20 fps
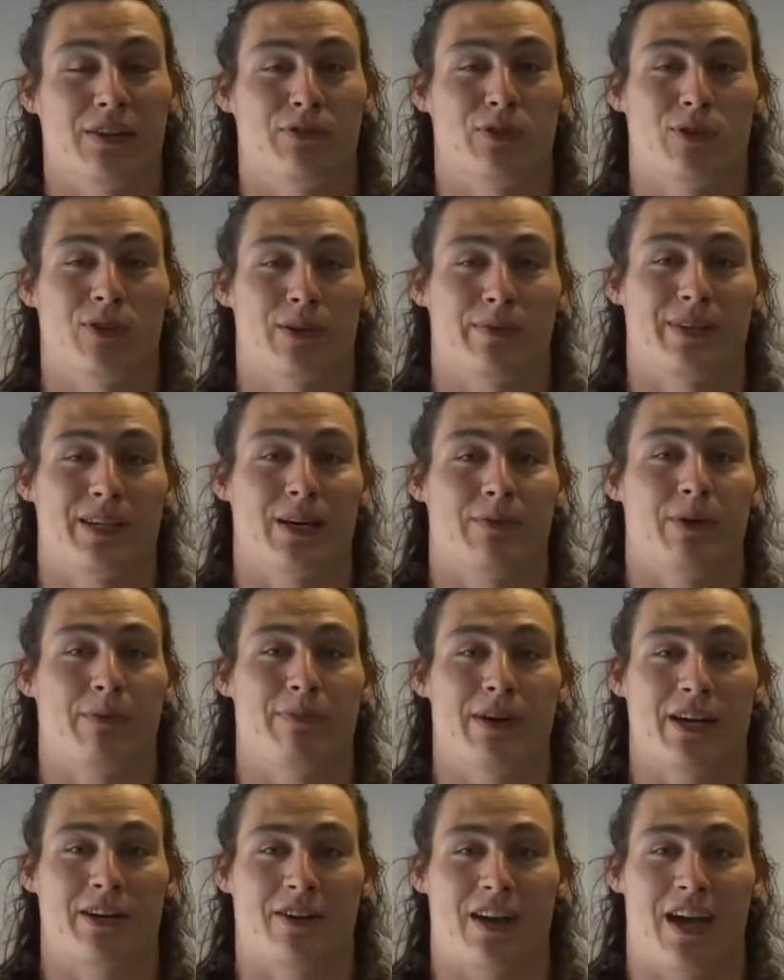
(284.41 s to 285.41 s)
If you want to become a
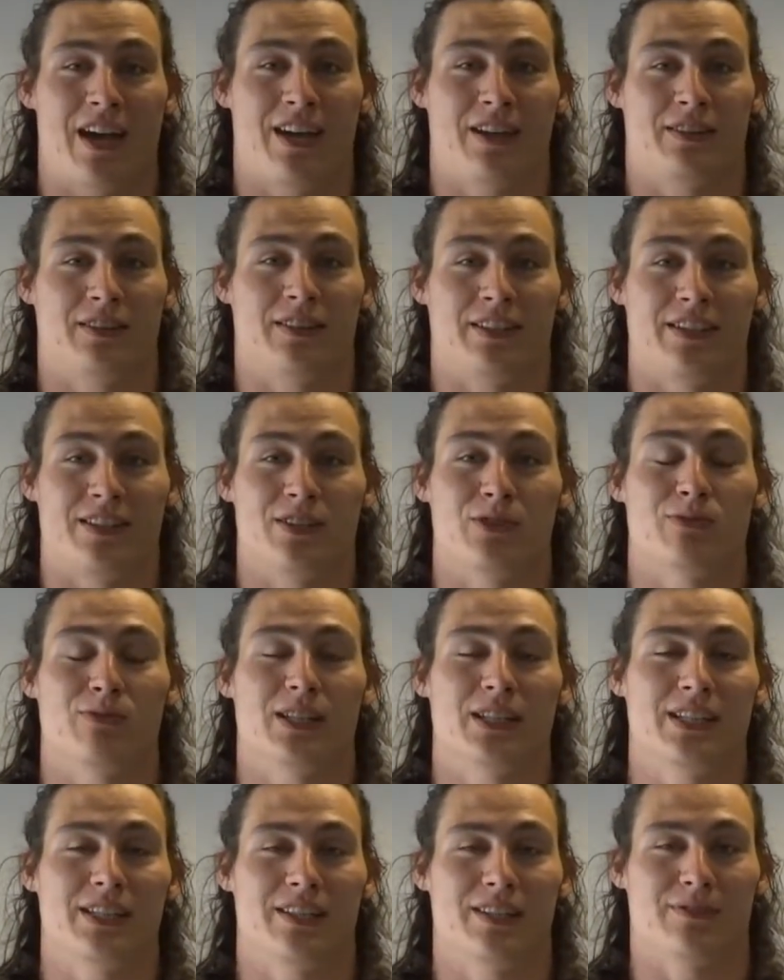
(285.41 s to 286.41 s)
better athlete, you
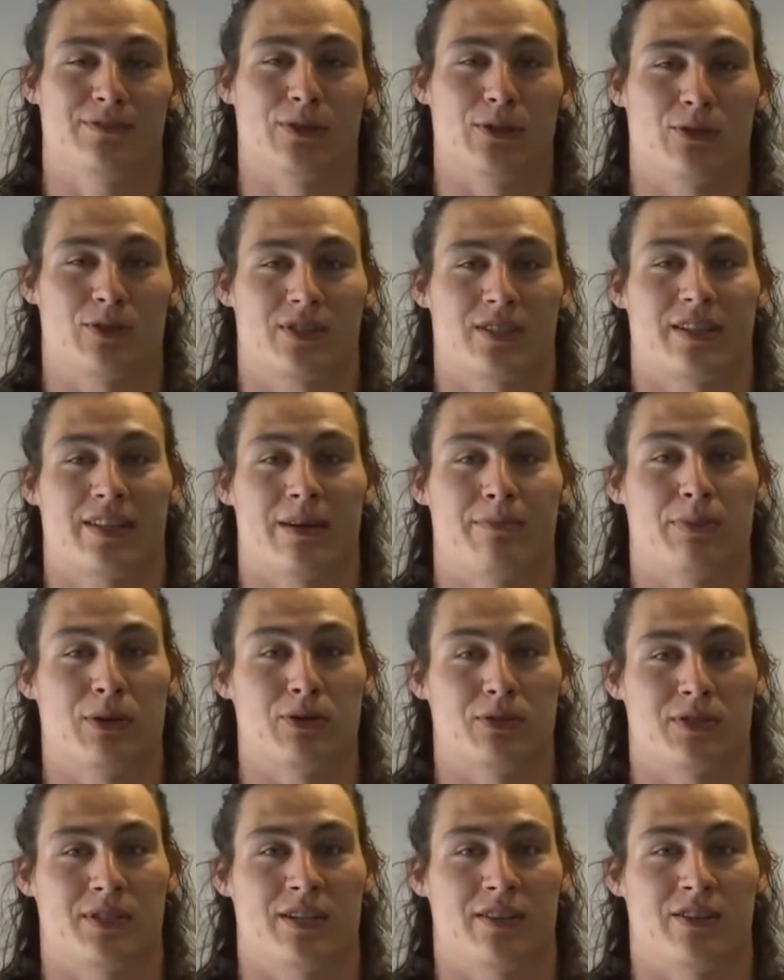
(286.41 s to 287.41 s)
really need to focus on that
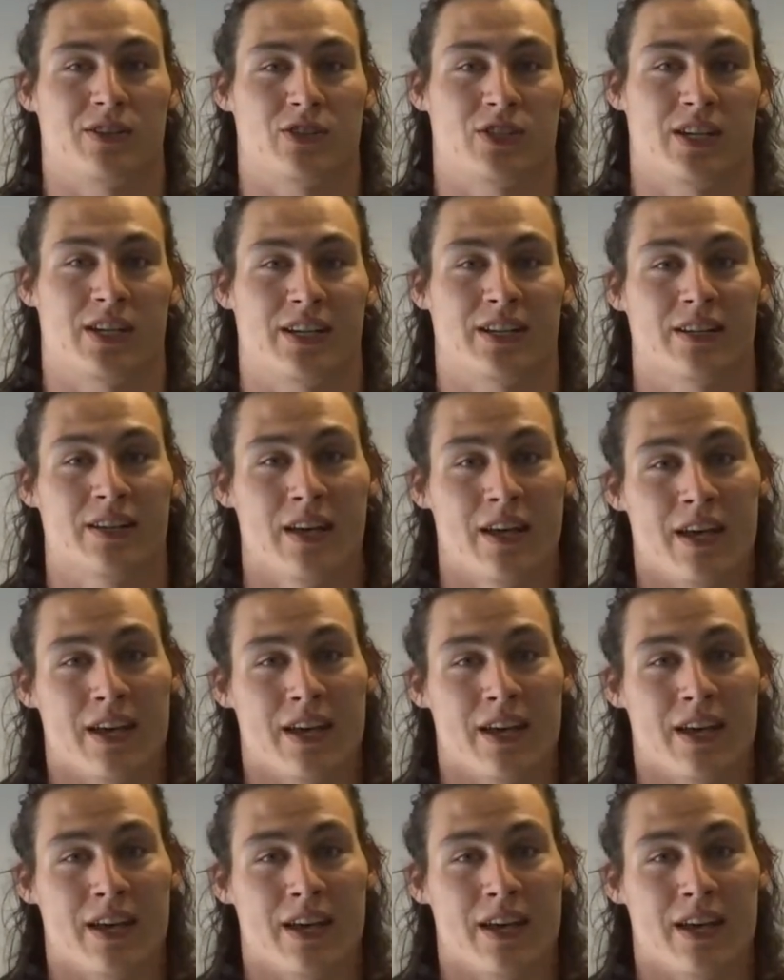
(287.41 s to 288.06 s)
posterior chain.